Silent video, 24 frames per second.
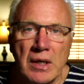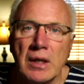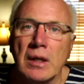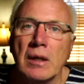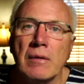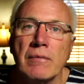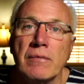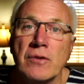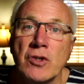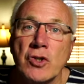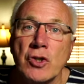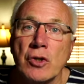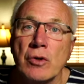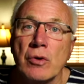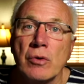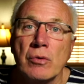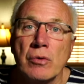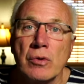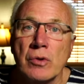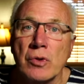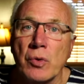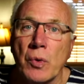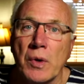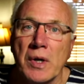of June
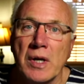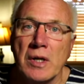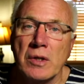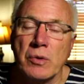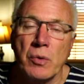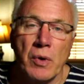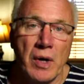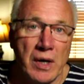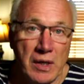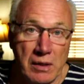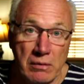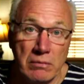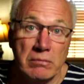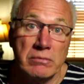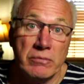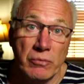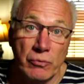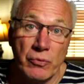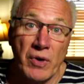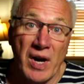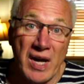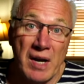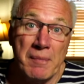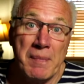2020,
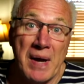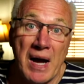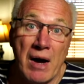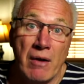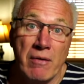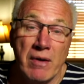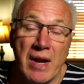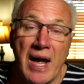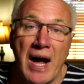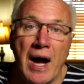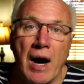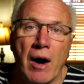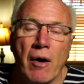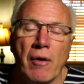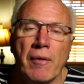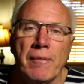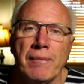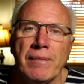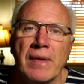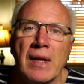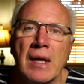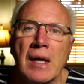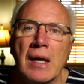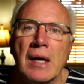right about now.
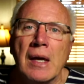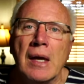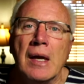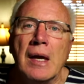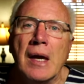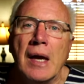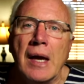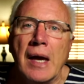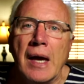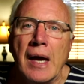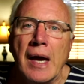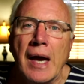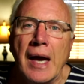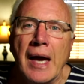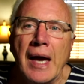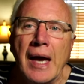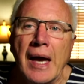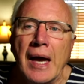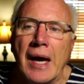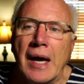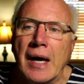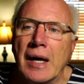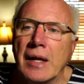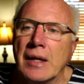
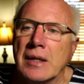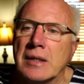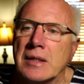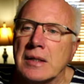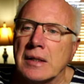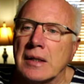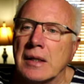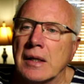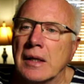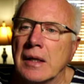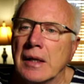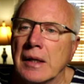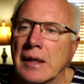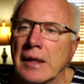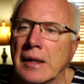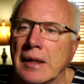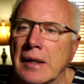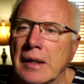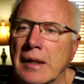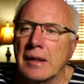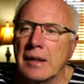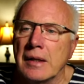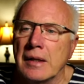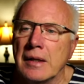And
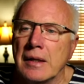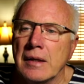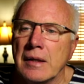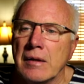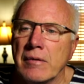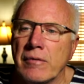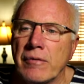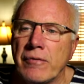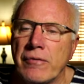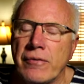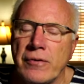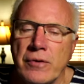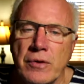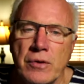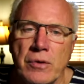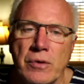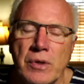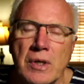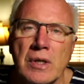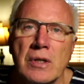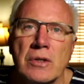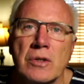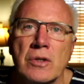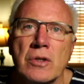food
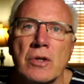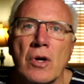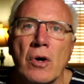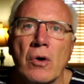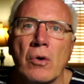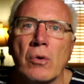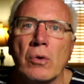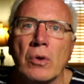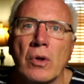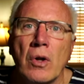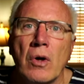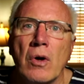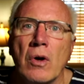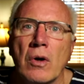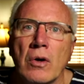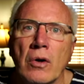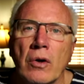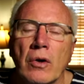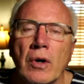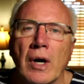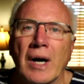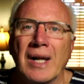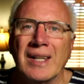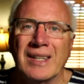is no longer
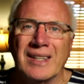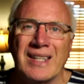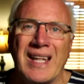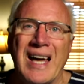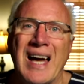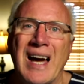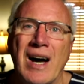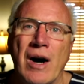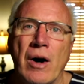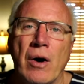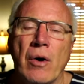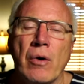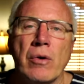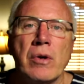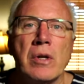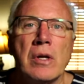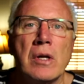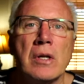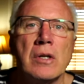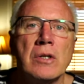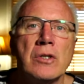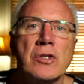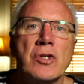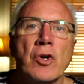allowed
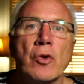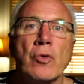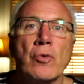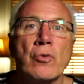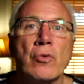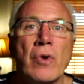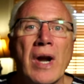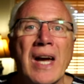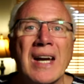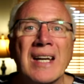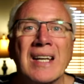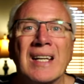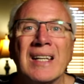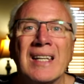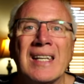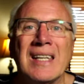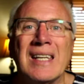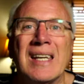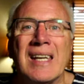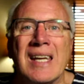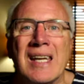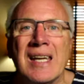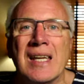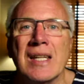directly
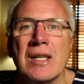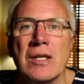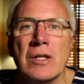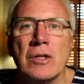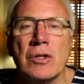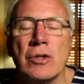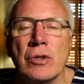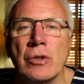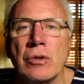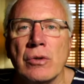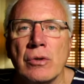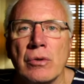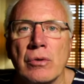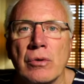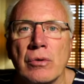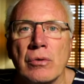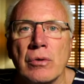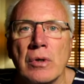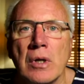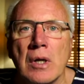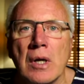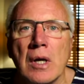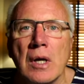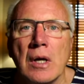into
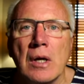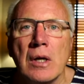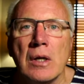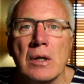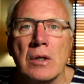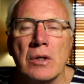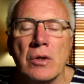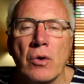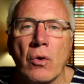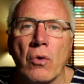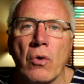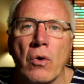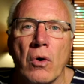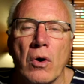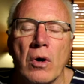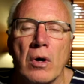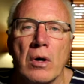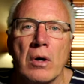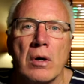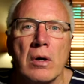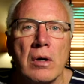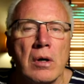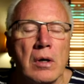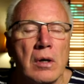
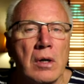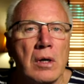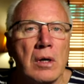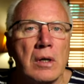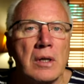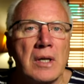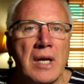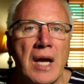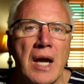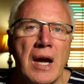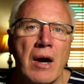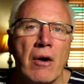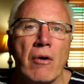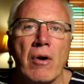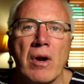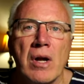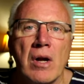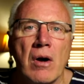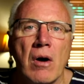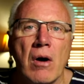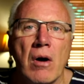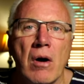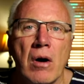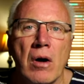your carry
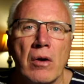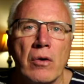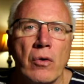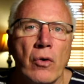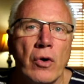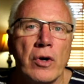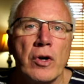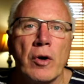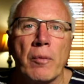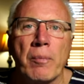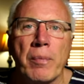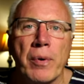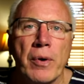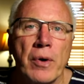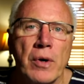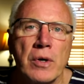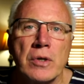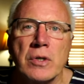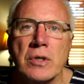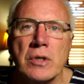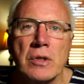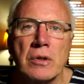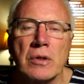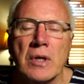on or your
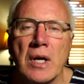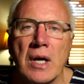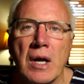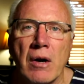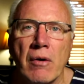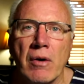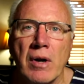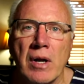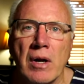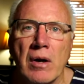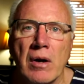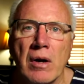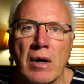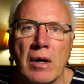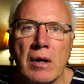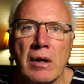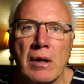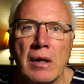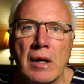personal carry on